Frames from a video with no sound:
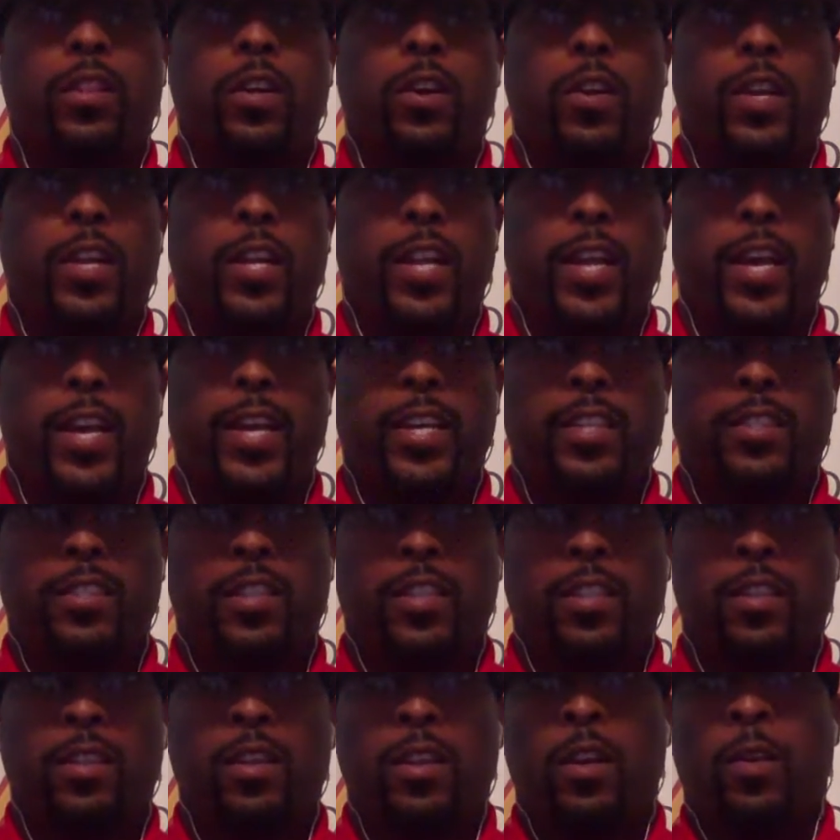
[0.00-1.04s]
30 days
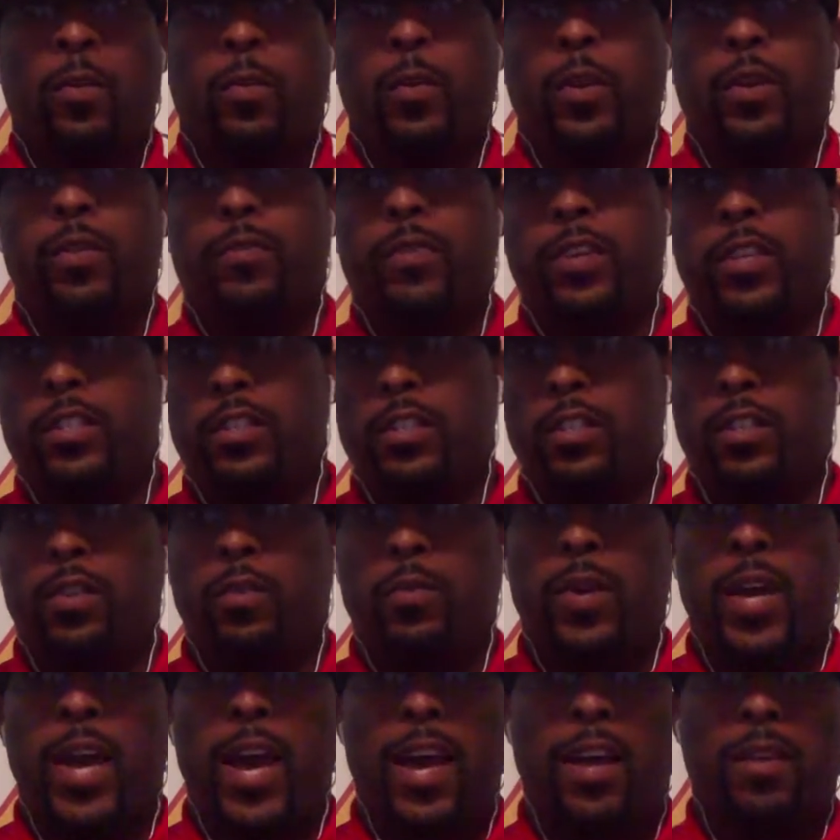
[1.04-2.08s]
and revisiting
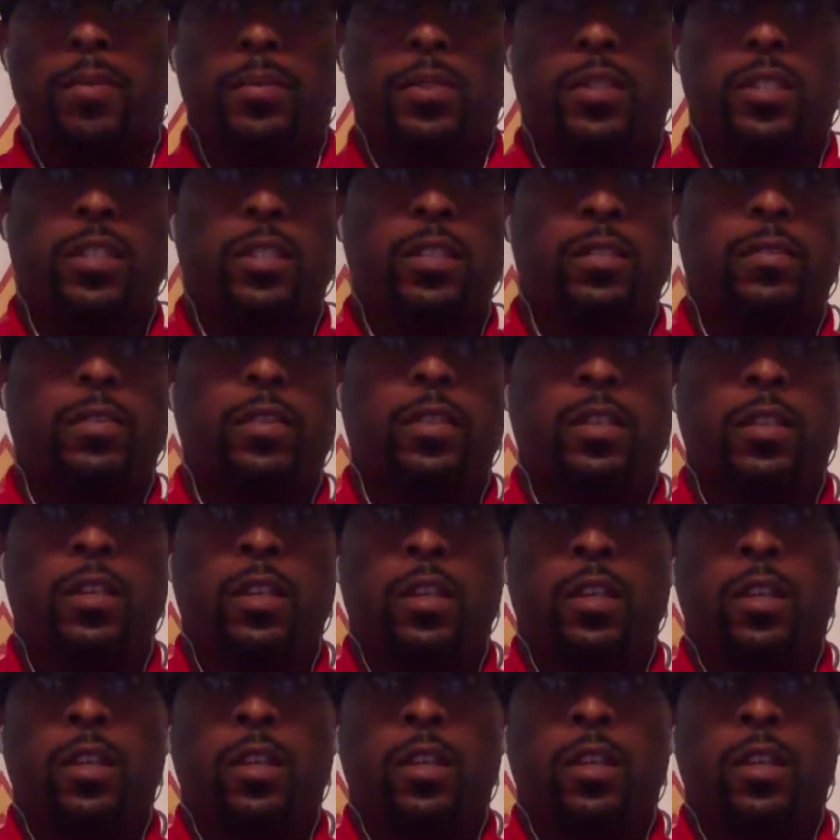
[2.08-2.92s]
with Adam Silver.